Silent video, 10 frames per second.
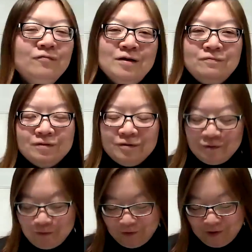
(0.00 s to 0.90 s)
a favorite,
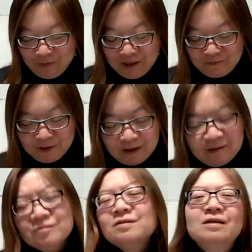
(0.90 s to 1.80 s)
so to speak, but
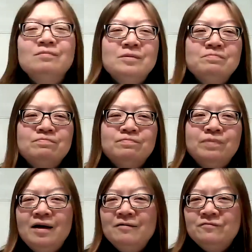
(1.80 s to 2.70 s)
I'm gonna say
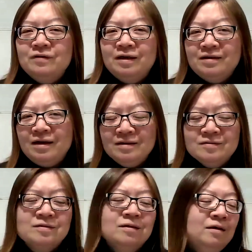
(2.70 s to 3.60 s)
Macbeth, I
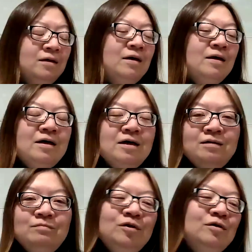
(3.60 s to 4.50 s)
guess.
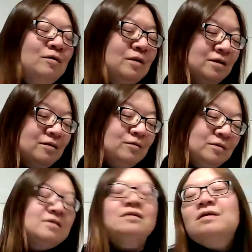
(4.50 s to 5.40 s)
Like
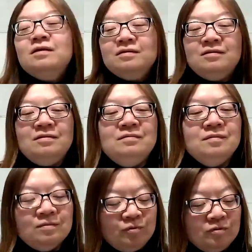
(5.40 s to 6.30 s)
who doesn't like a
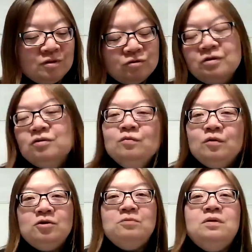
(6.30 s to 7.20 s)
person trying to
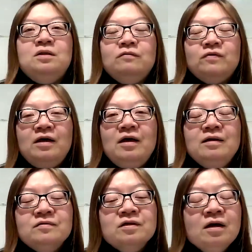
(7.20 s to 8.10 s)
wash blood off their
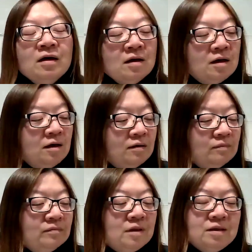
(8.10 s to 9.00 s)
hands?
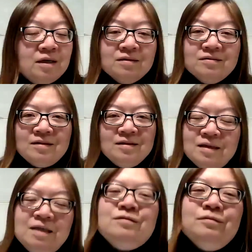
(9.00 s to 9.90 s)
I guess
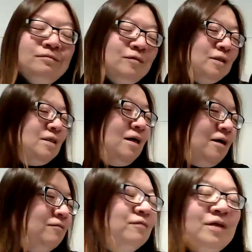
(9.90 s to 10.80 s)
I don't really
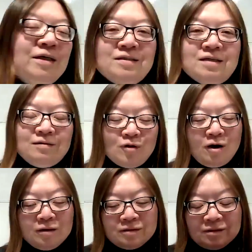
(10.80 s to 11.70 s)
have, like I said,
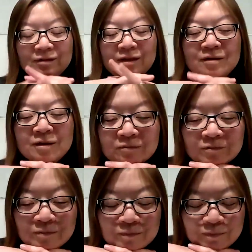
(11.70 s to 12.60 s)
not a